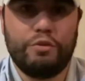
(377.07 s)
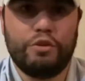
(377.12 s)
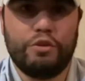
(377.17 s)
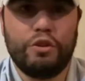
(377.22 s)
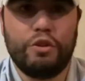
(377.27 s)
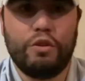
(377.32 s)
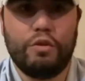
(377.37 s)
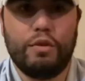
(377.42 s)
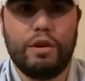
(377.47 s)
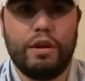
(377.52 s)

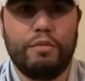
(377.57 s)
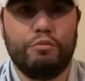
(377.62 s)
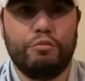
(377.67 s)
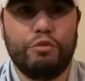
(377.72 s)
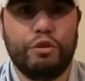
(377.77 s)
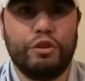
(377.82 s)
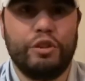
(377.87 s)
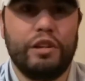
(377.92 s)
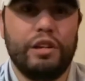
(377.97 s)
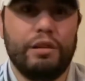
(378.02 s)
So I'm
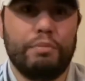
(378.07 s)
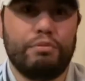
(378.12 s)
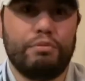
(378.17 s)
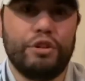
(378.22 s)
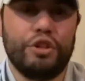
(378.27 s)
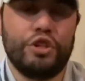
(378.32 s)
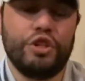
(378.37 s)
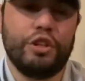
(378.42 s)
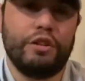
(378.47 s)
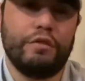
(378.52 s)
really
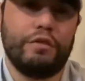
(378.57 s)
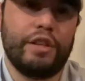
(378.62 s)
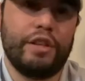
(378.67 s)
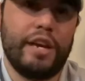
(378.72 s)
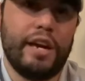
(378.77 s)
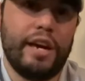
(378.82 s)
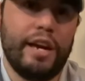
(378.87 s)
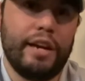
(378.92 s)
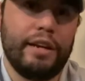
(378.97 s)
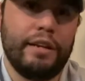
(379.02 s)
appreciative of that.